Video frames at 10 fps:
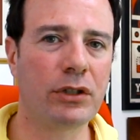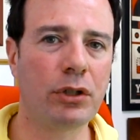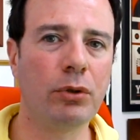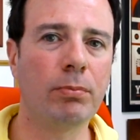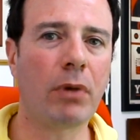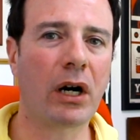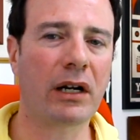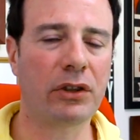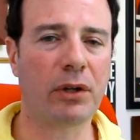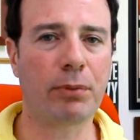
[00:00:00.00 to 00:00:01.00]
to
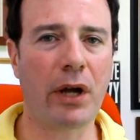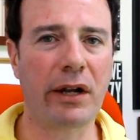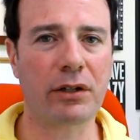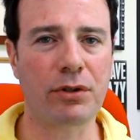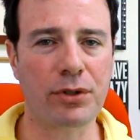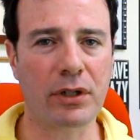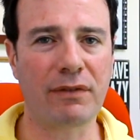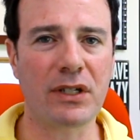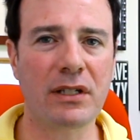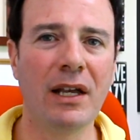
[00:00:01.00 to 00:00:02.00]
market their product or
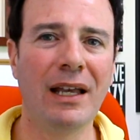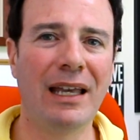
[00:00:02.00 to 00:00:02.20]
service.